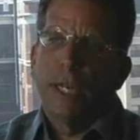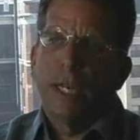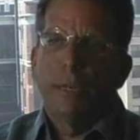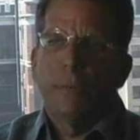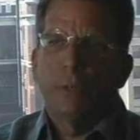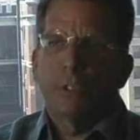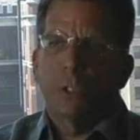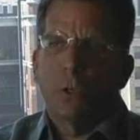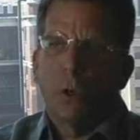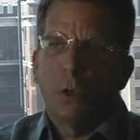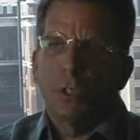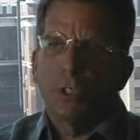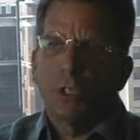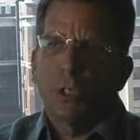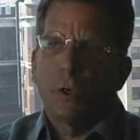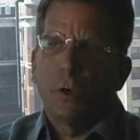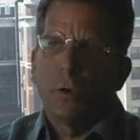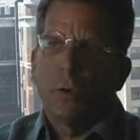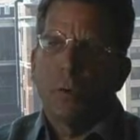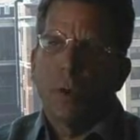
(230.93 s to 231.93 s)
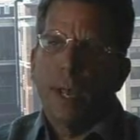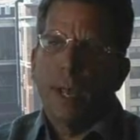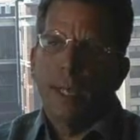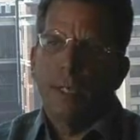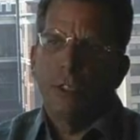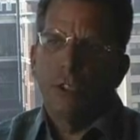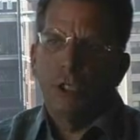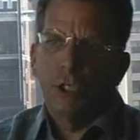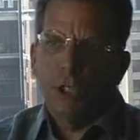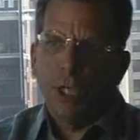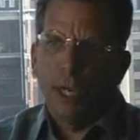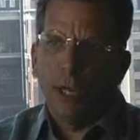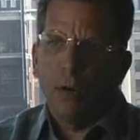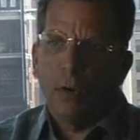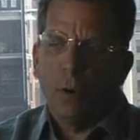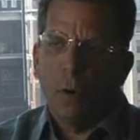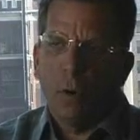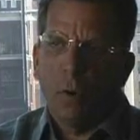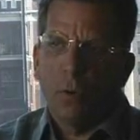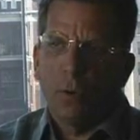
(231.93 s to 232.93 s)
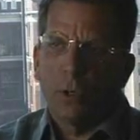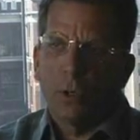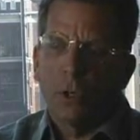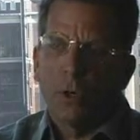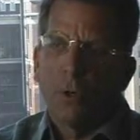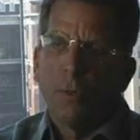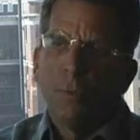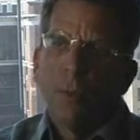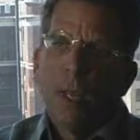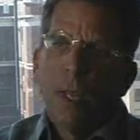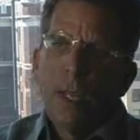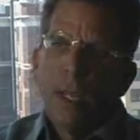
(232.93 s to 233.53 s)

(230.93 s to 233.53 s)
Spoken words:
and he was also a shareholder